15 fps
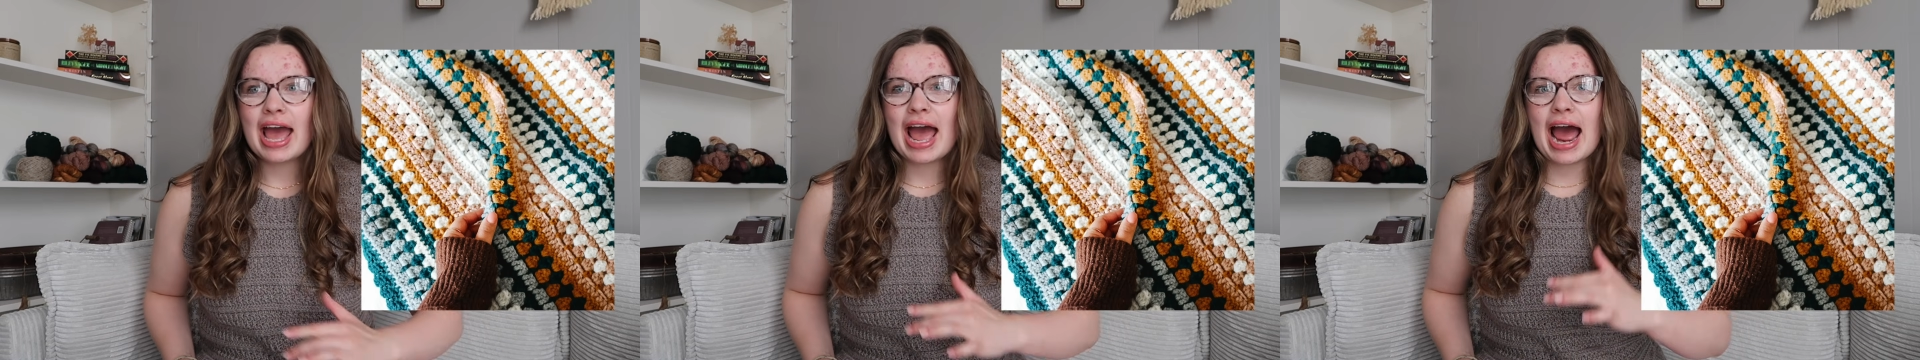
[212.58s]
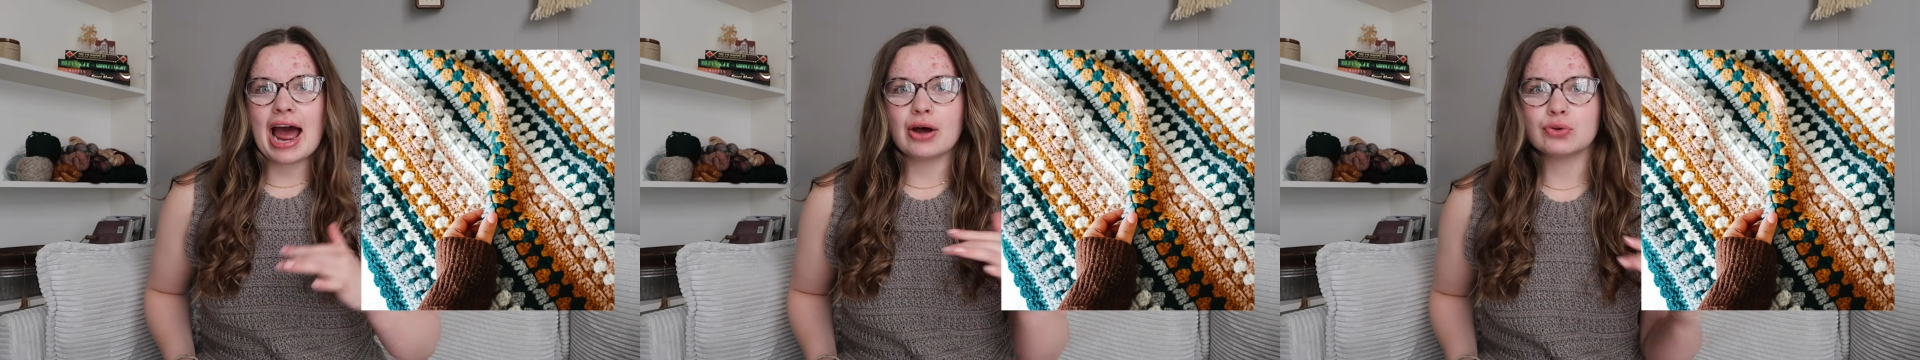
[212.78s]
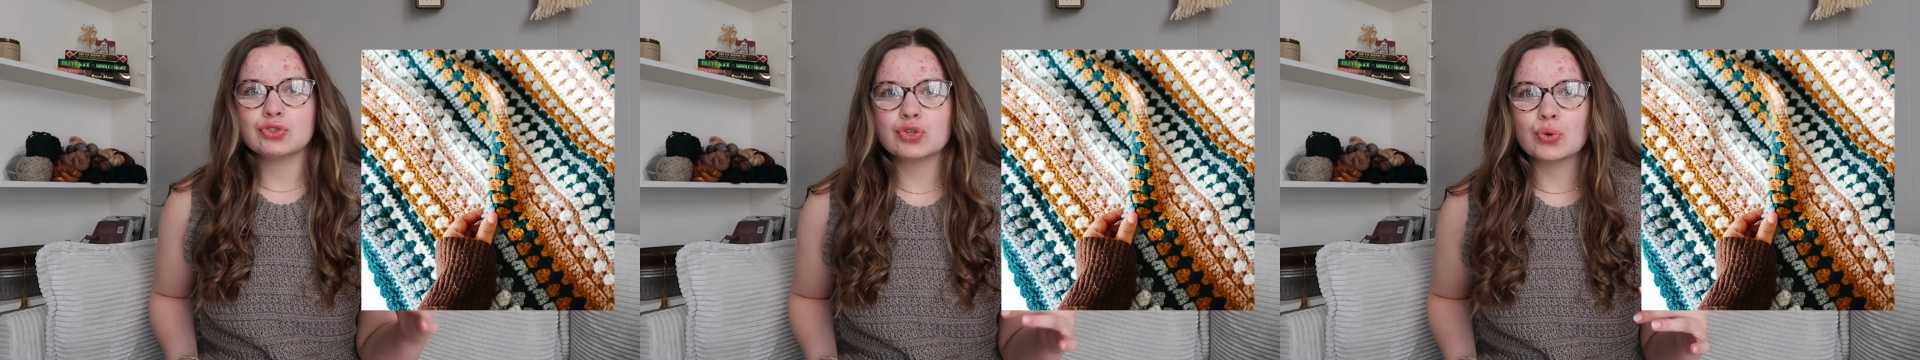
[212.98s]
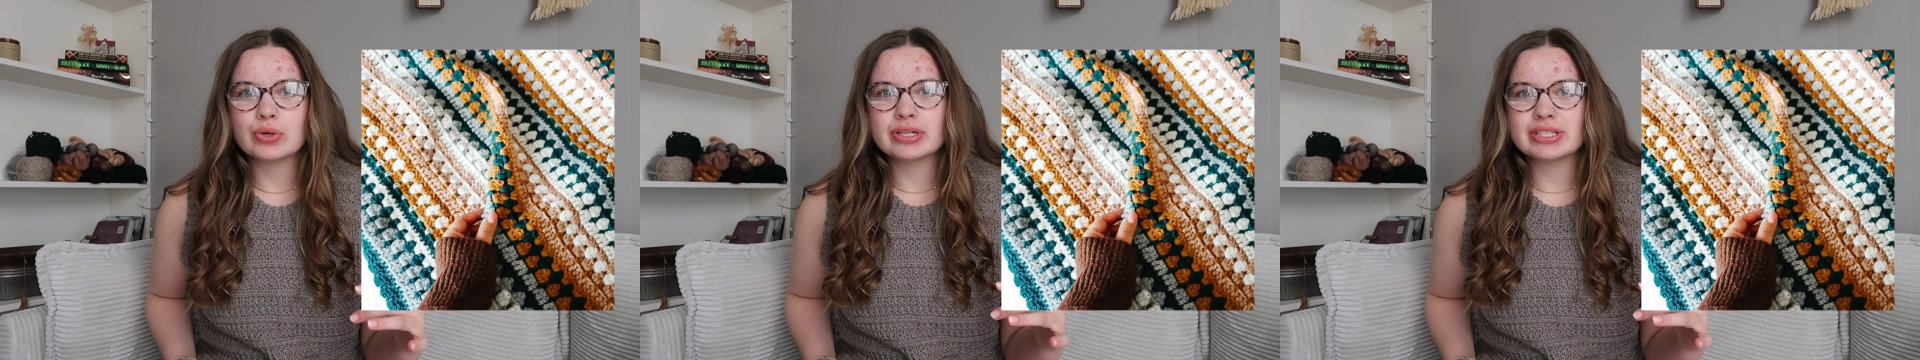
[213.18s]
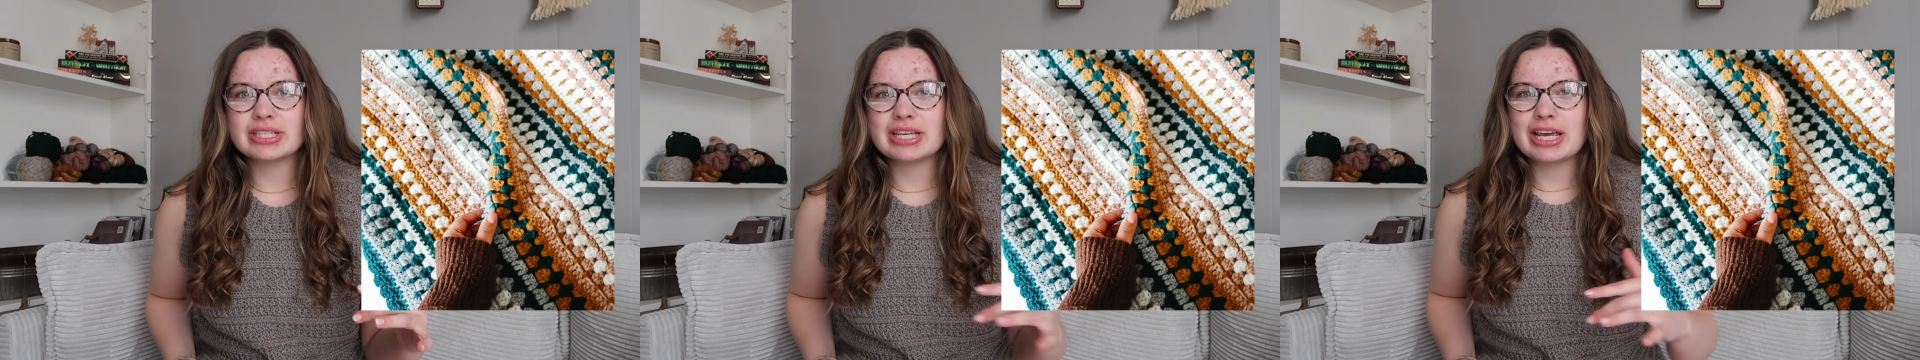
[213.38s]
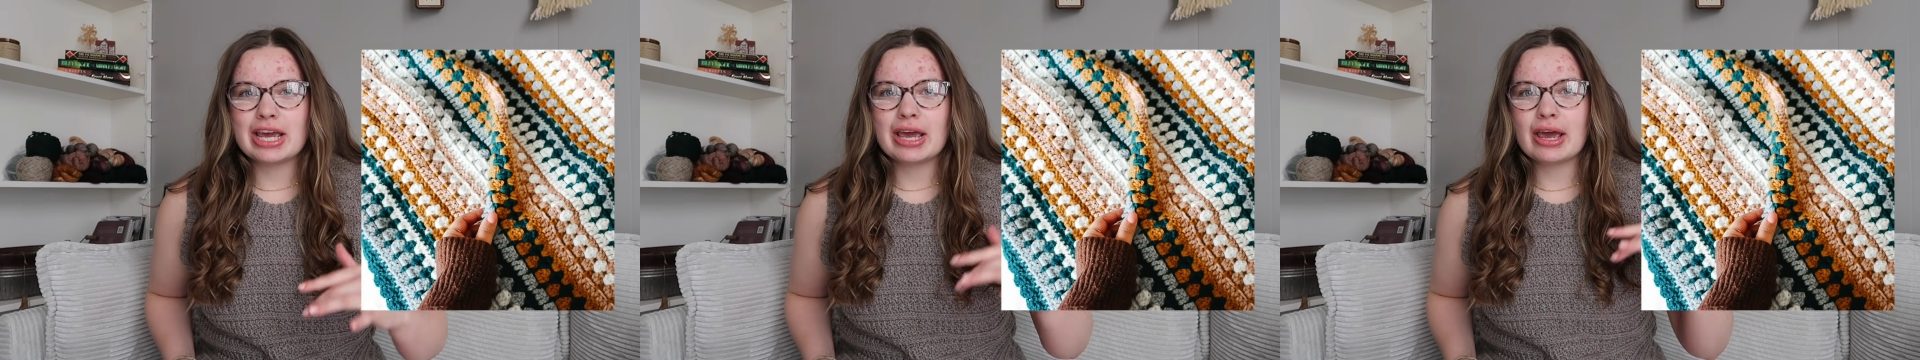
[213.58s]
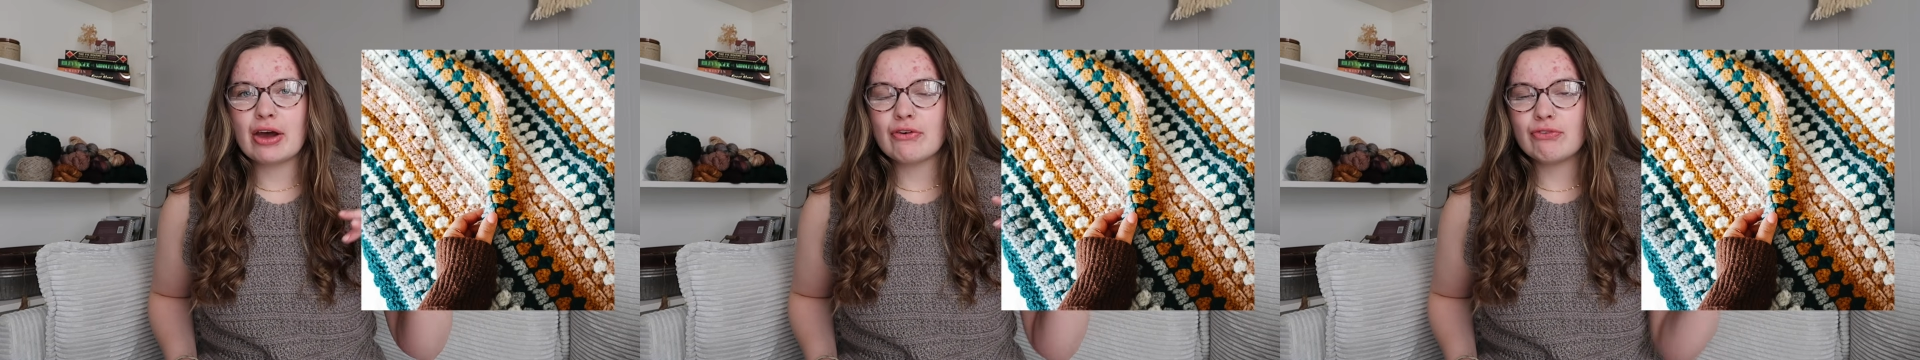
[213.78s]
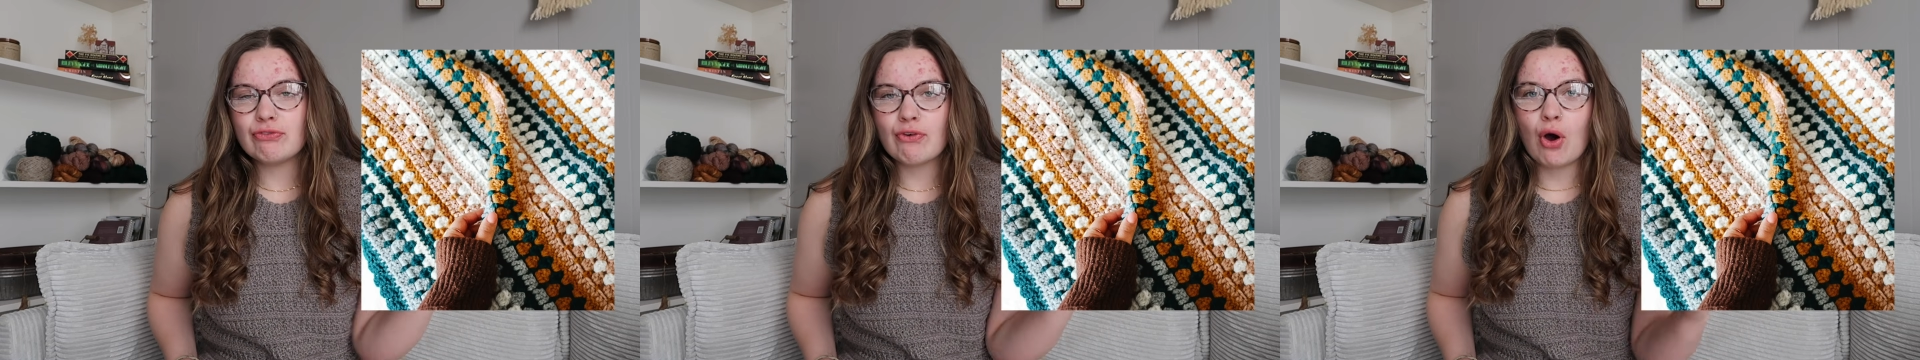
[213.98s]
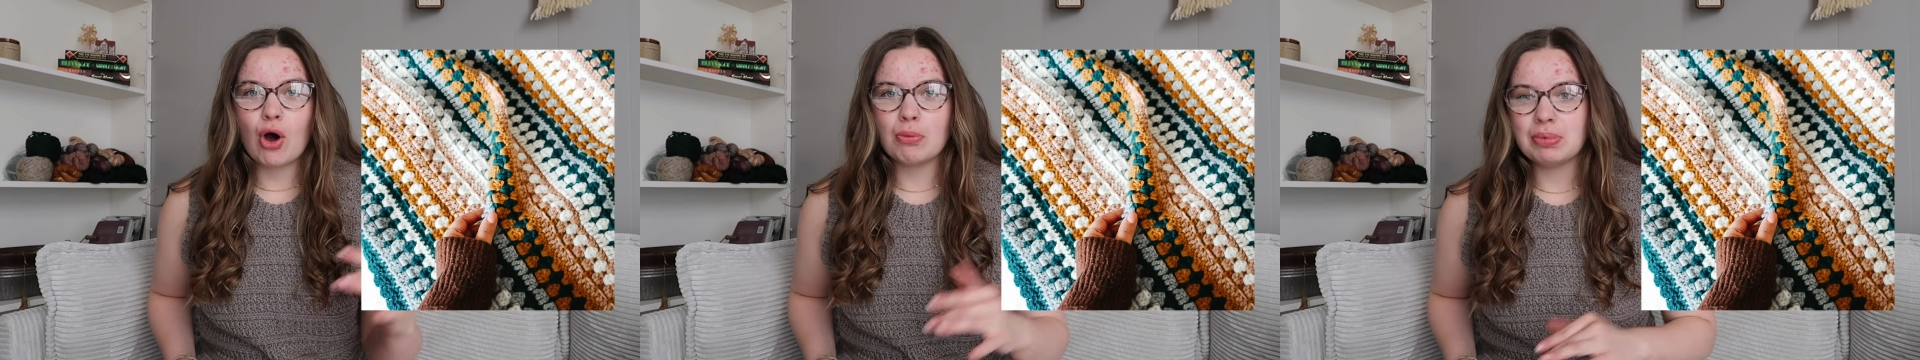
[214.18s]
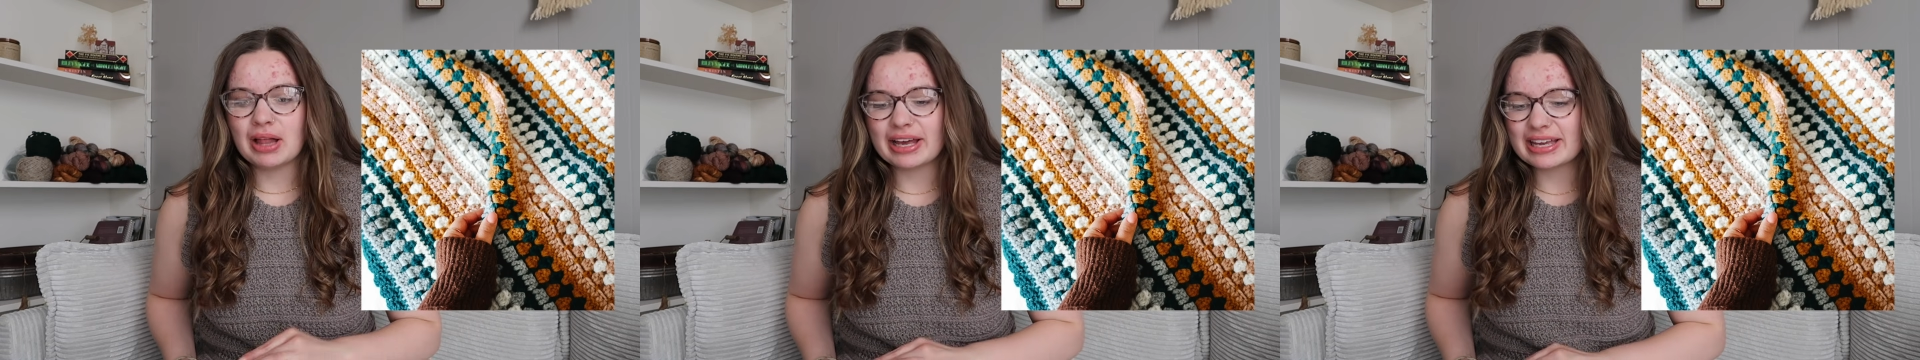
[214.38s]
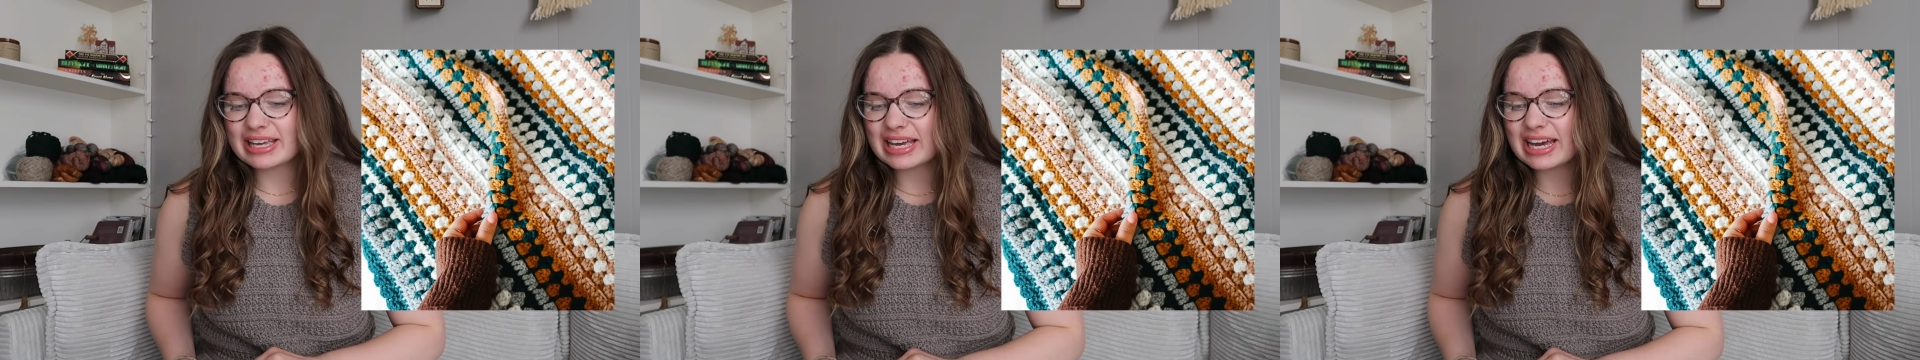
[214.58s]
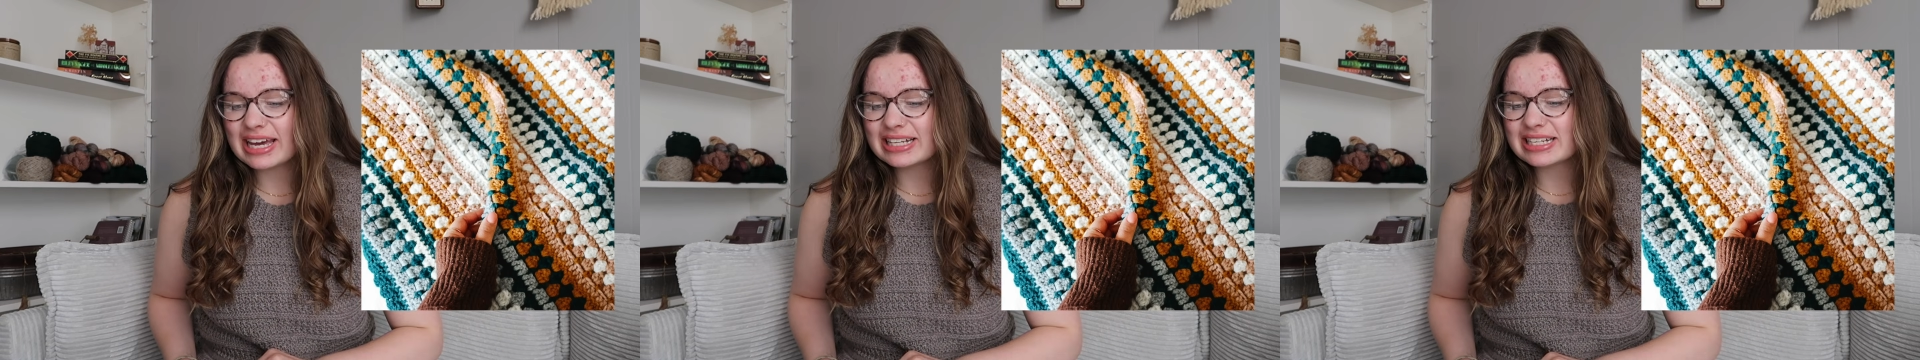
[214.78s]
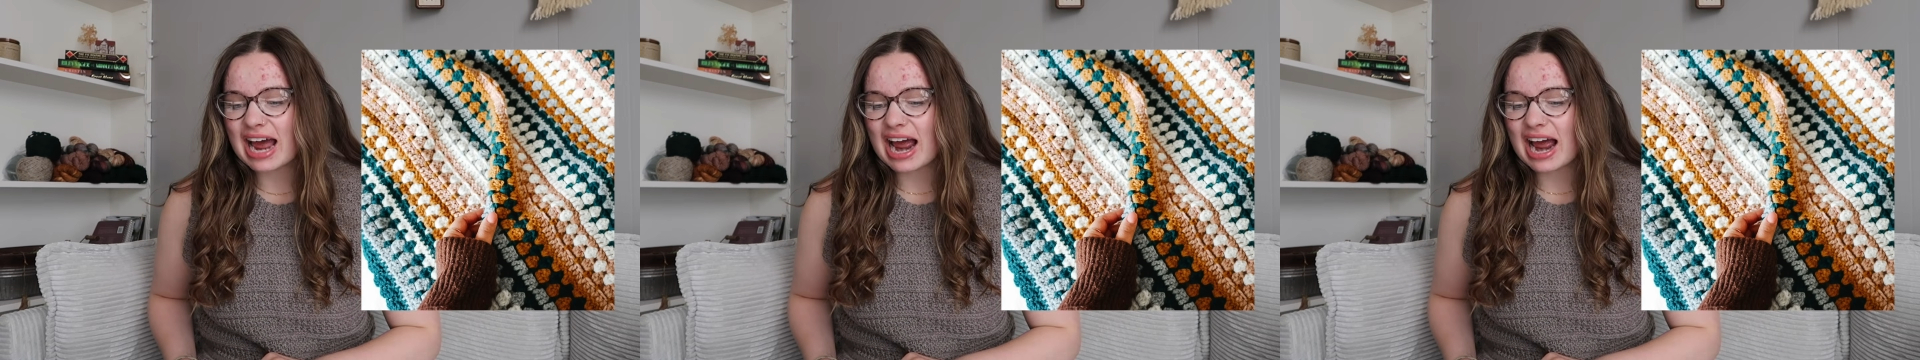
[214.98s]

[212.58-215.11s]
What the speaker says: outdoorsy fall blanket.